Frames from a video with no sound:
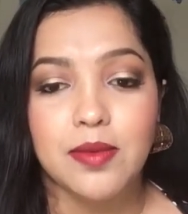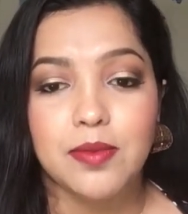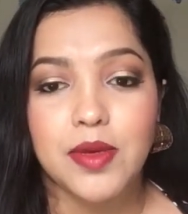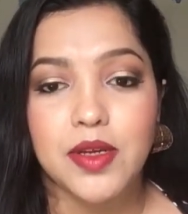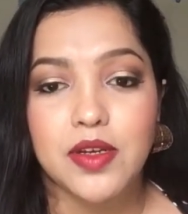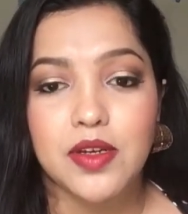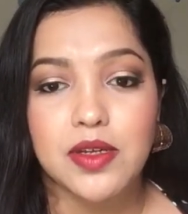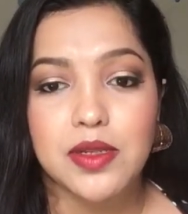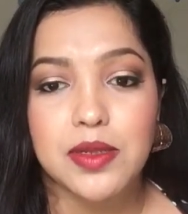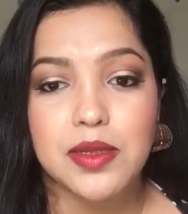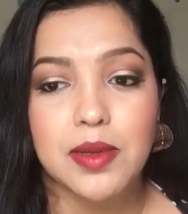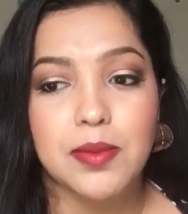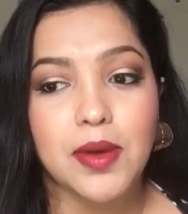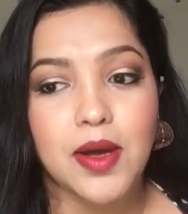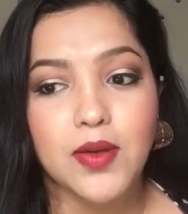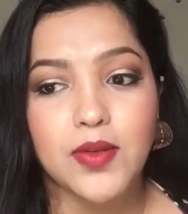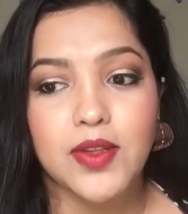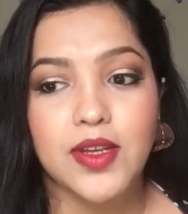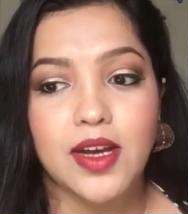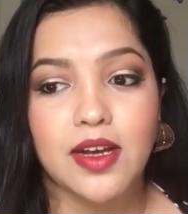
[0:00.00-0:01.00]
because
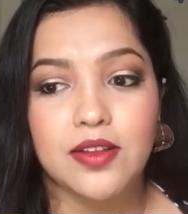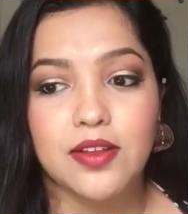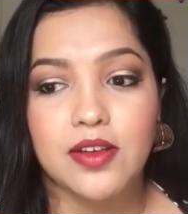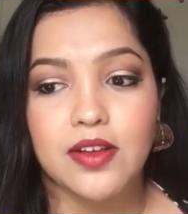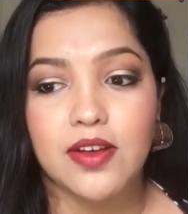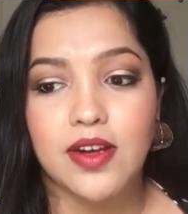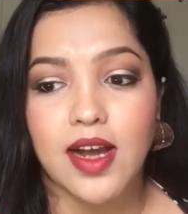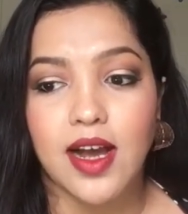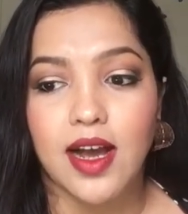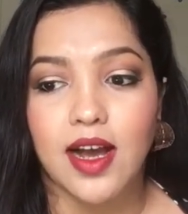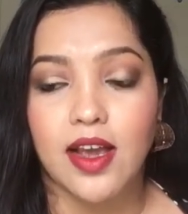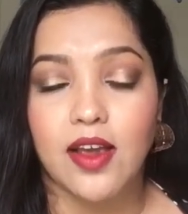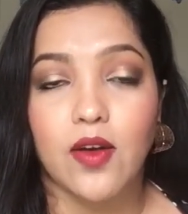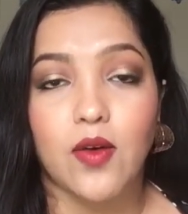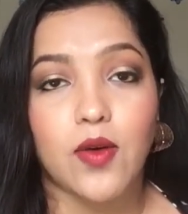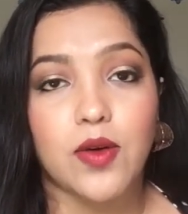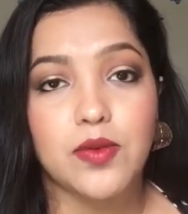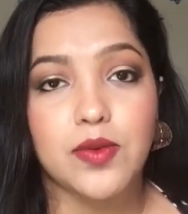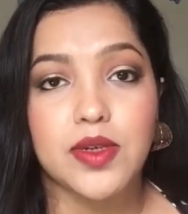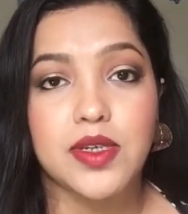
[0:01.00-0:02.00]
somehow or the other I
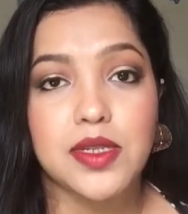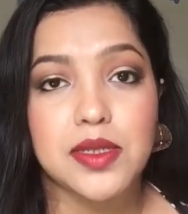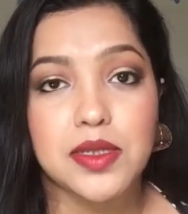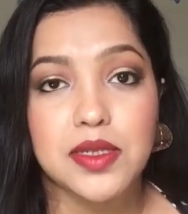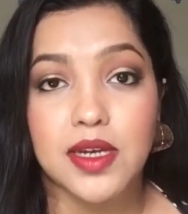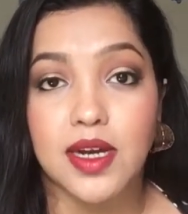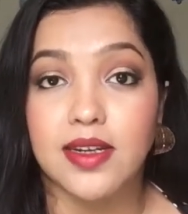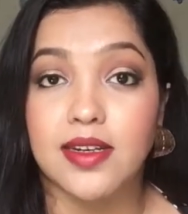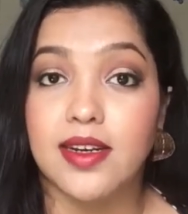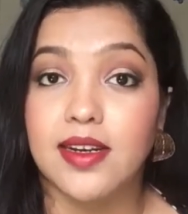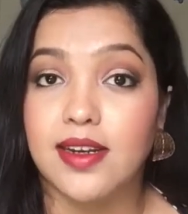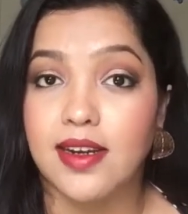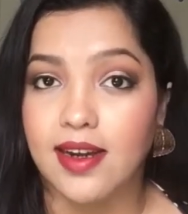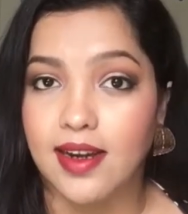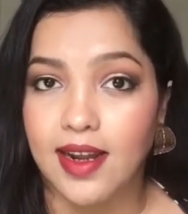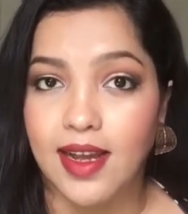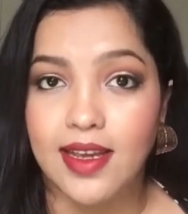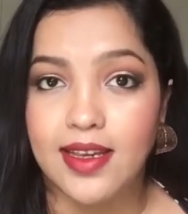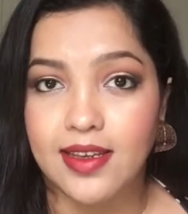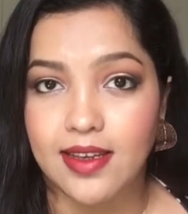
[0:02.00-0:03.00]
already started
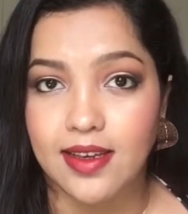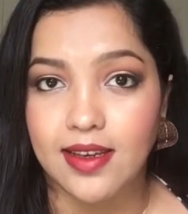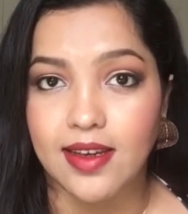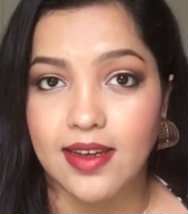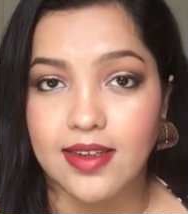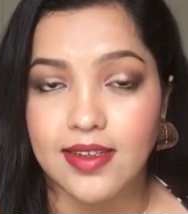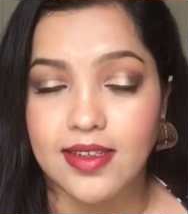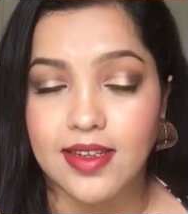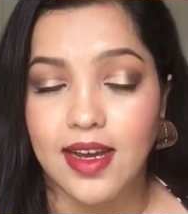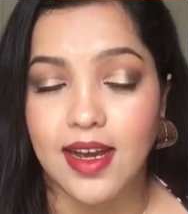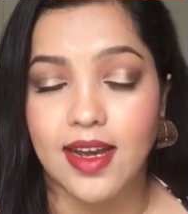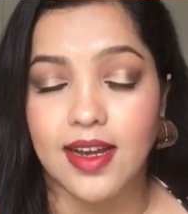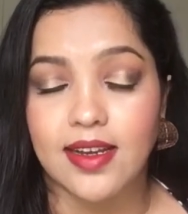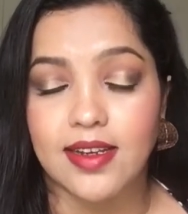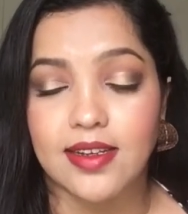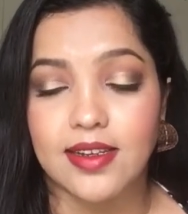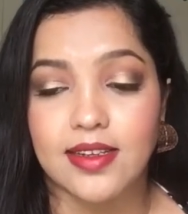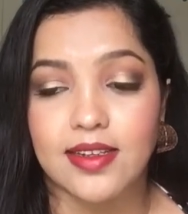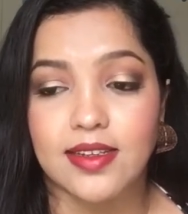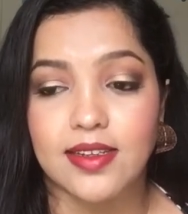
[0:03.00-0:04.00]
liking it,
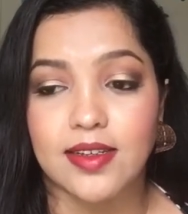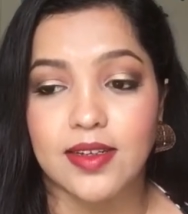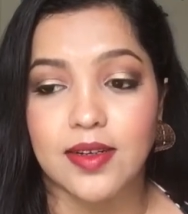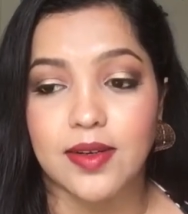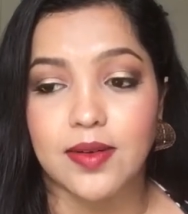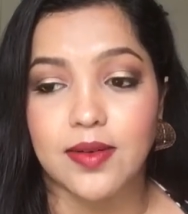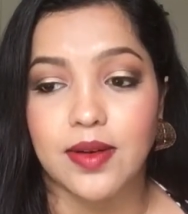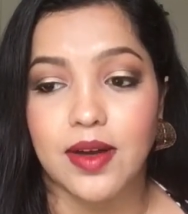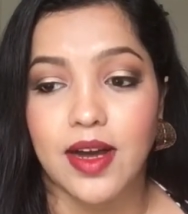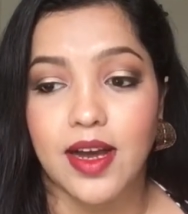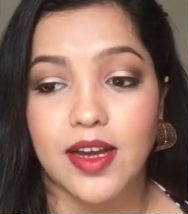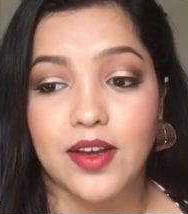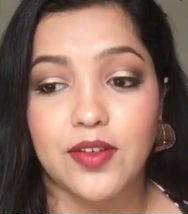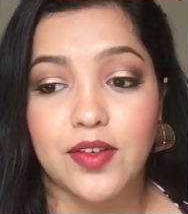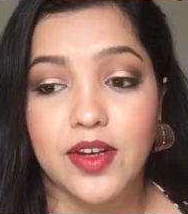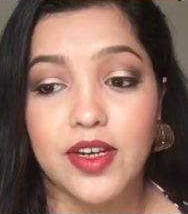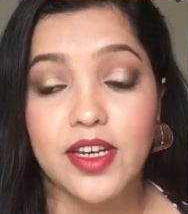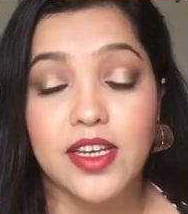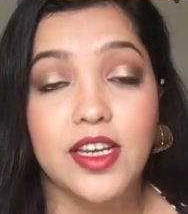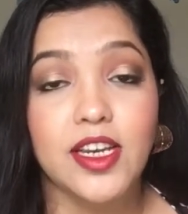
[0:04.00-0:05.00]
and I
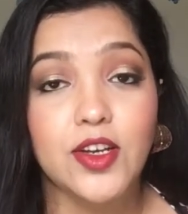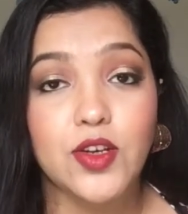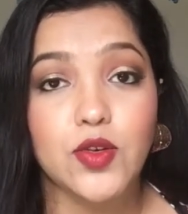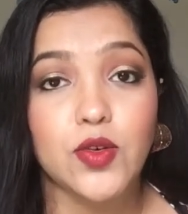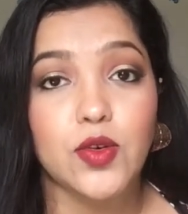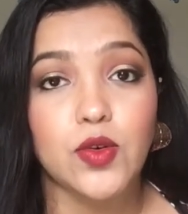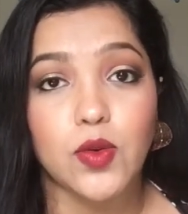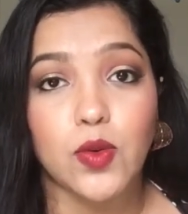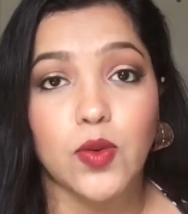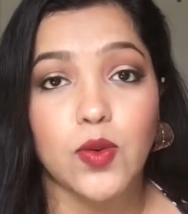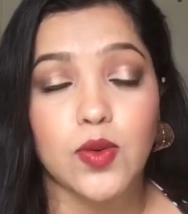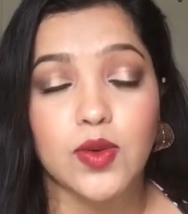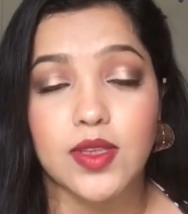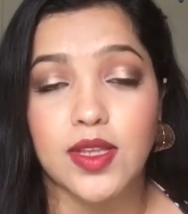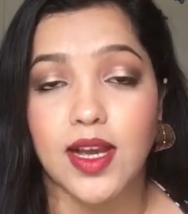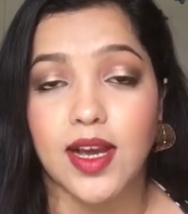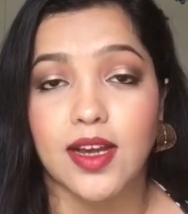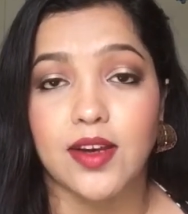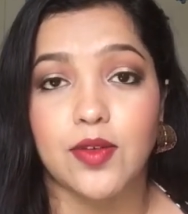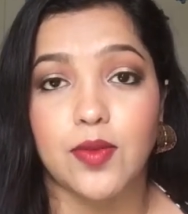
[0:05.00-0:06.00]
really need to know
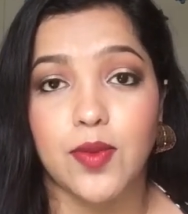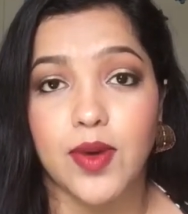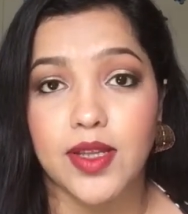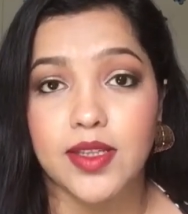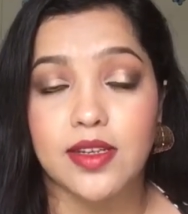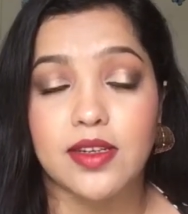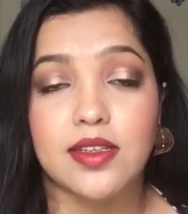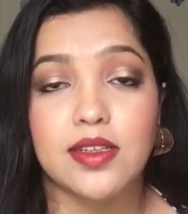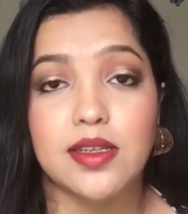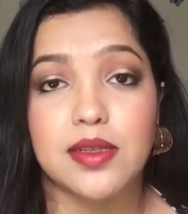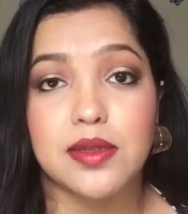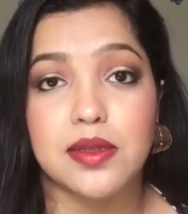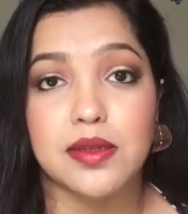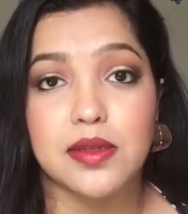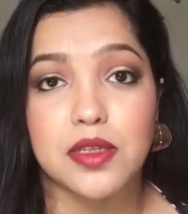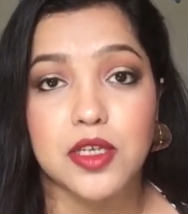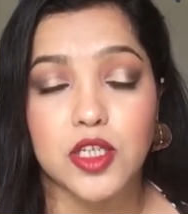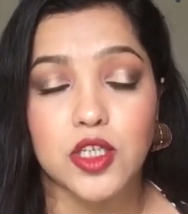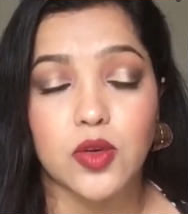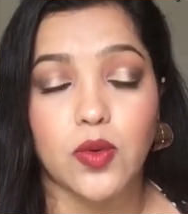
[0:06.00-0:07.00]
that whether this
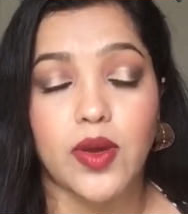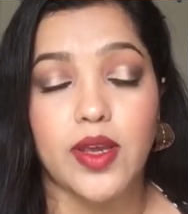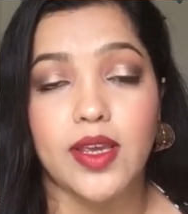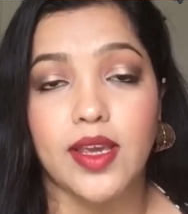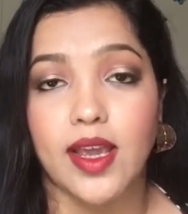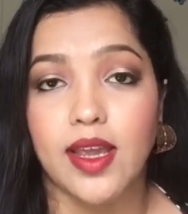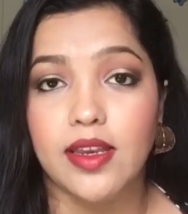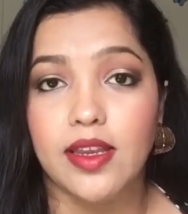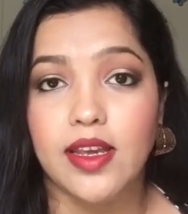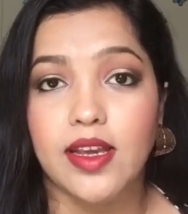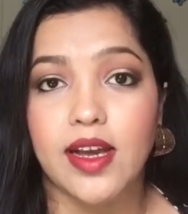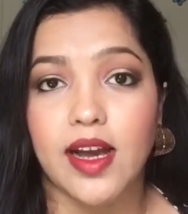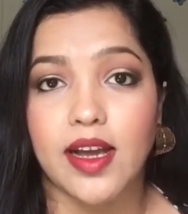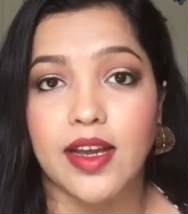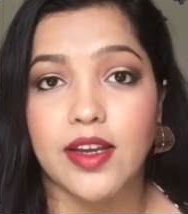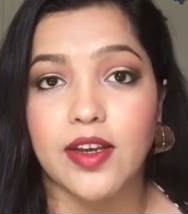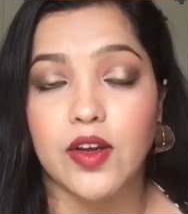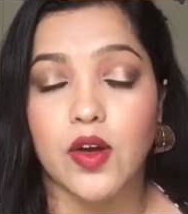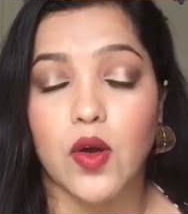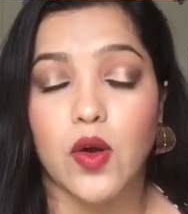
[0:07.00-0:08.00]
is showing any
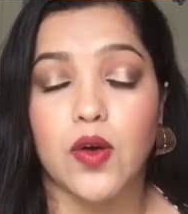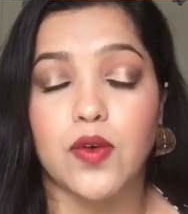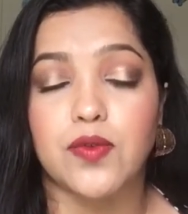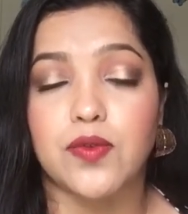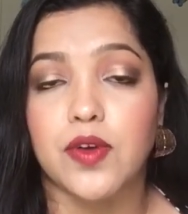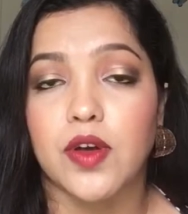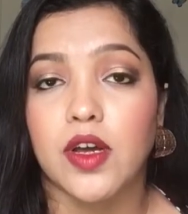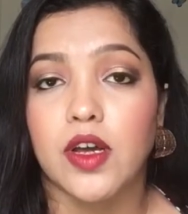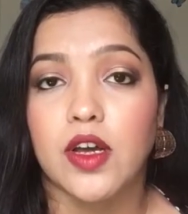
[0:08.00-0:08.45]
kind of